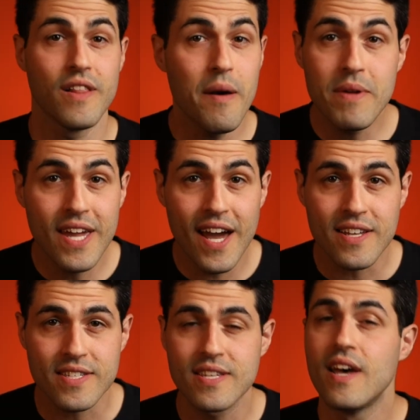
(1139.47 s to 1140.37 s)
let me
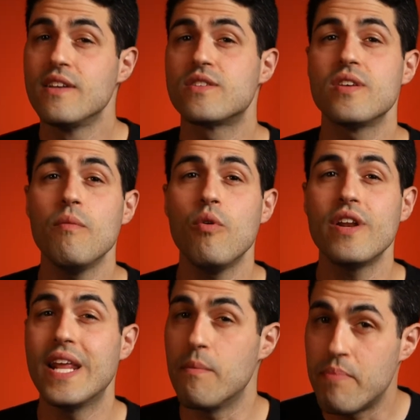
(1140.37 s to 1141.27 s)
guess, someone
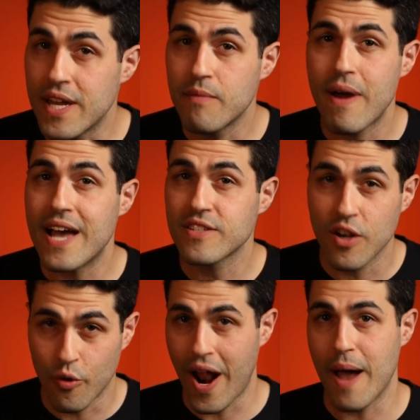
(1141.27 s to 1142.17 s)
in a pig
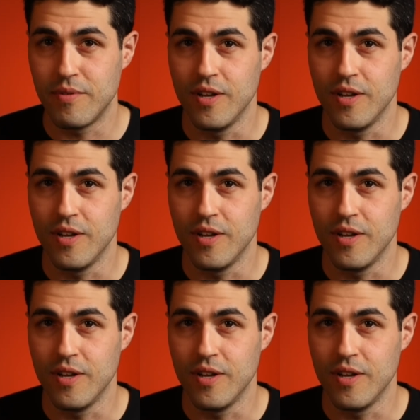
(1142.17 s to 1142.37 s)
mask grabbed